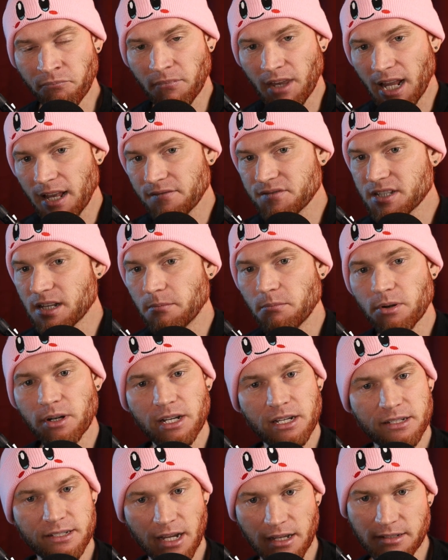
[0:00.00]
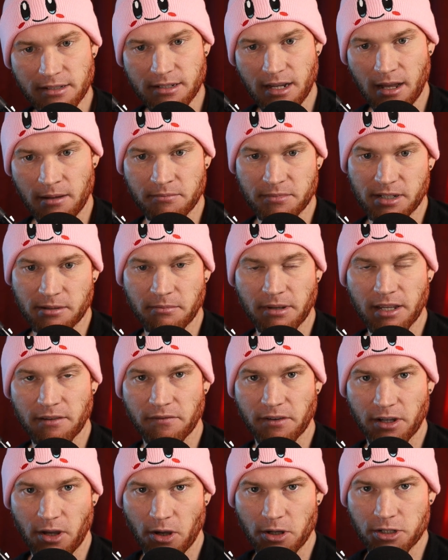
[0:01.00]
if somebody does come to me
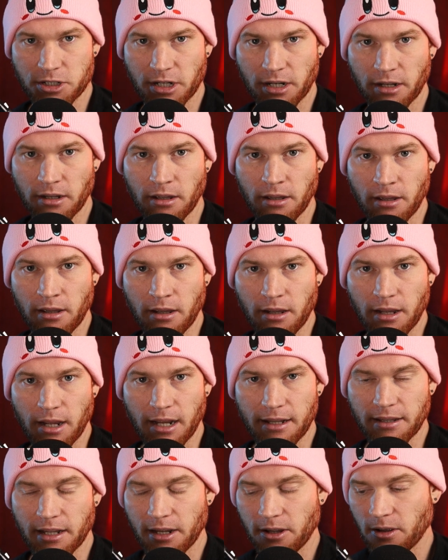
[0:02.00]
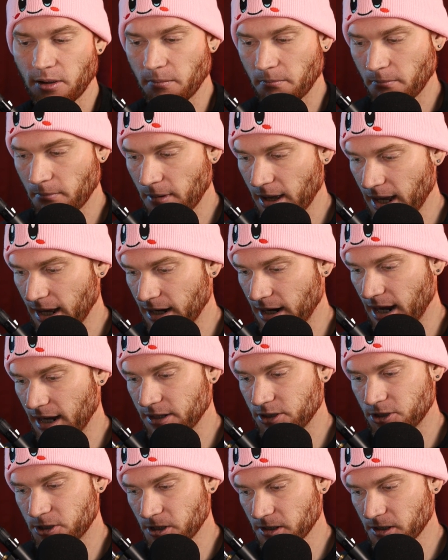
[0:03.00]
for coaching and they go, man, I